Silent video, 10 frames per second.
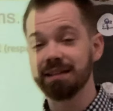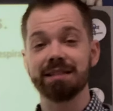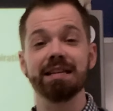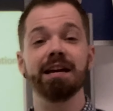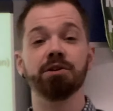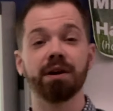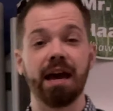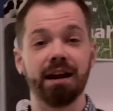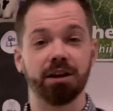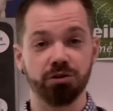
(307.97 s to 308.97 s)
into the
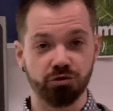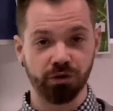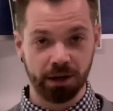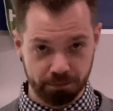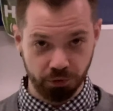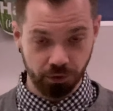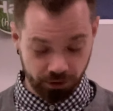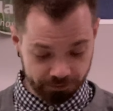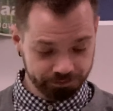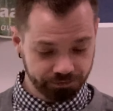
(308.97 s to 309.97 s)
inorganic nutrient pool.
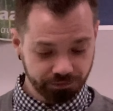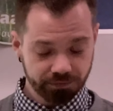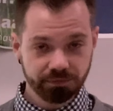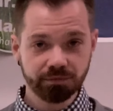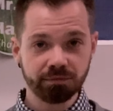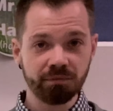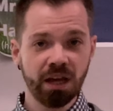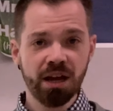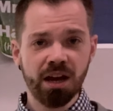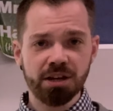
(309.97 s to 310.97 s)

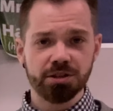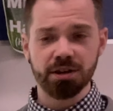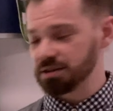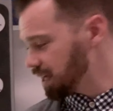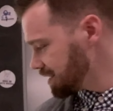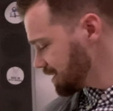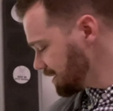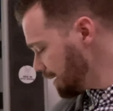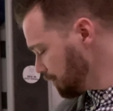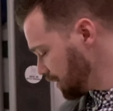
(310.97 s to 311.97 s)
So there's a
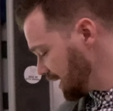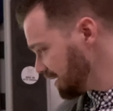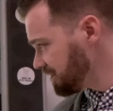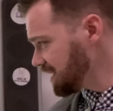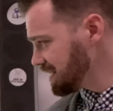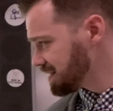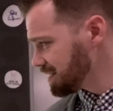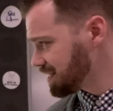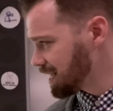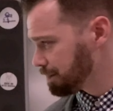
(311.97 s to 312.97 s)
summary of
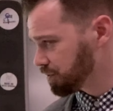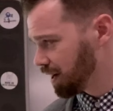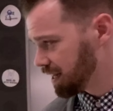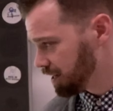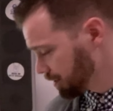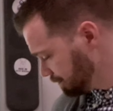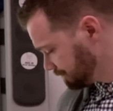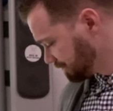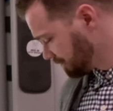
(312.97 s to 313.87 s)
these steps right here.